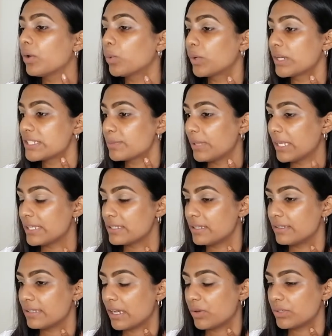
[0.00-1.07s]
I always blend
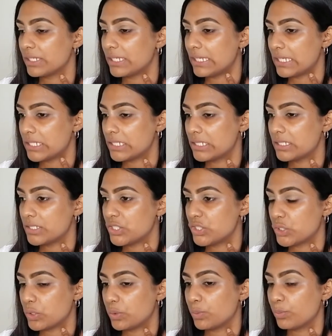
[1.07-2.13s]
it down
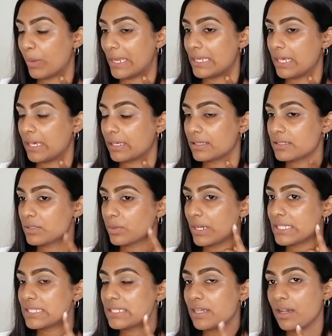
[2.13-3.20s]
into my neck. So
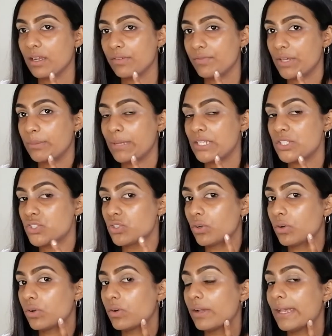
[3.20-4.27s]
I start off at my
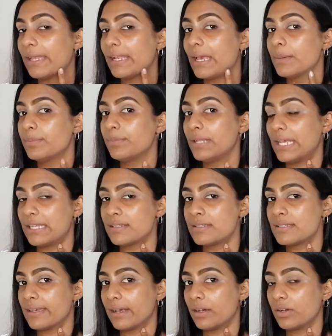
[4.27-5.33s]
jaw and I
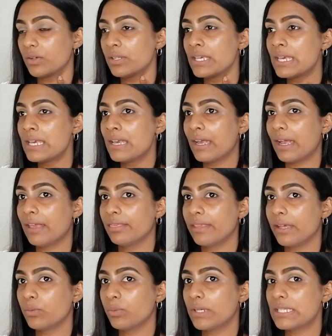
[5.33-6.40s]
blend down, and
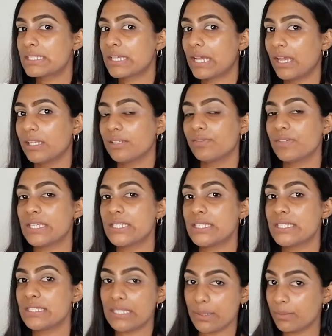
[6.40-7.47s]
that way it's kind of a
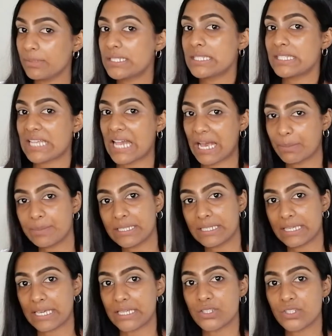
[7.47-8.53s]
seamless
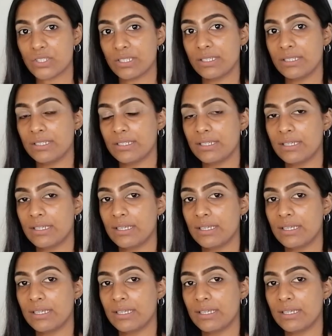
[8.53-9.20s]
application.